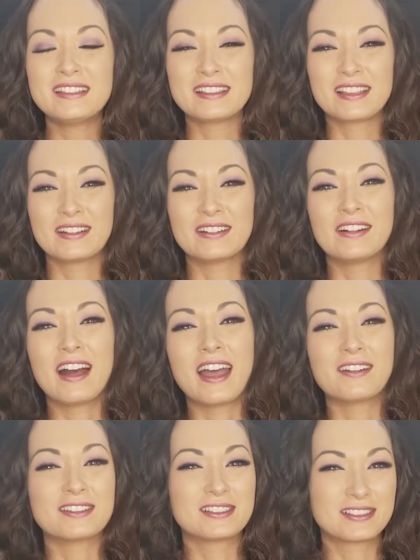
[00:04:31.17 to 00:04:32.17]
So
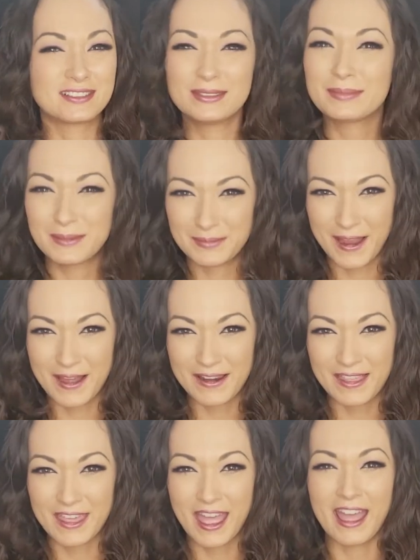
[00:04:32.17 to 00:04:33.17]
I was super proud
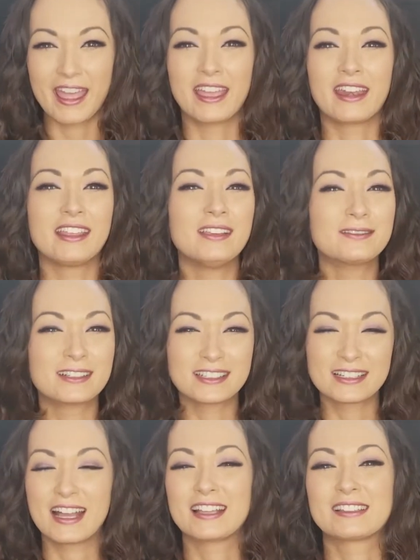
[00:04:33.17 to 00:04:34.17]
of that, and he wore
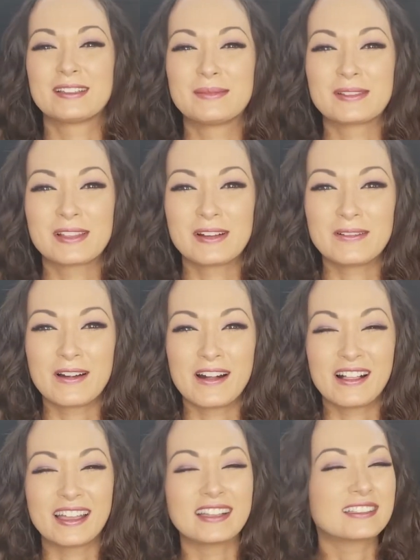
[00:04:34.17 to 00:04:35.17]
the costume so
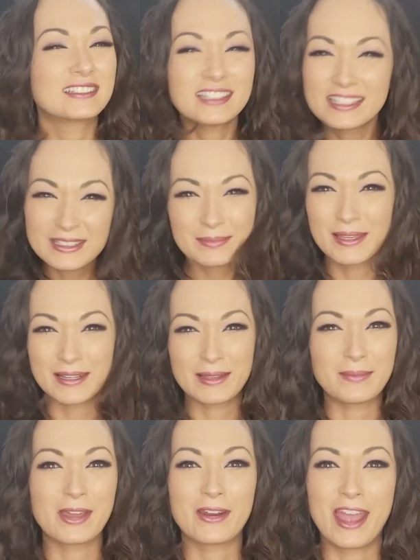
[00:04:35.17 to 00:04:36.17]
well. I couldn't have picked
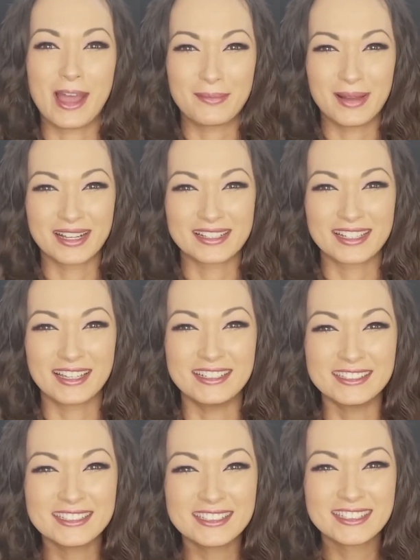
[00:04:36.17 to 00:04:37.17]
a better Hatbox
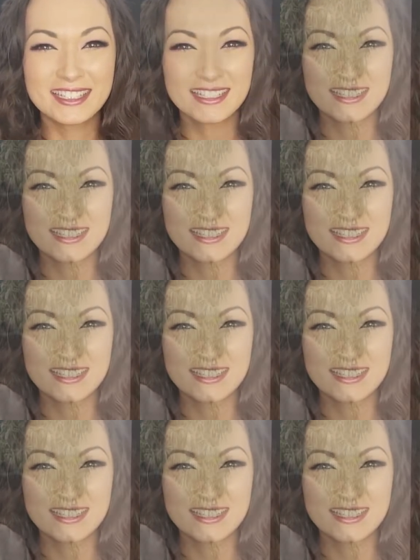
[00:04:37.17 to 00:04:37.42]
Ghost.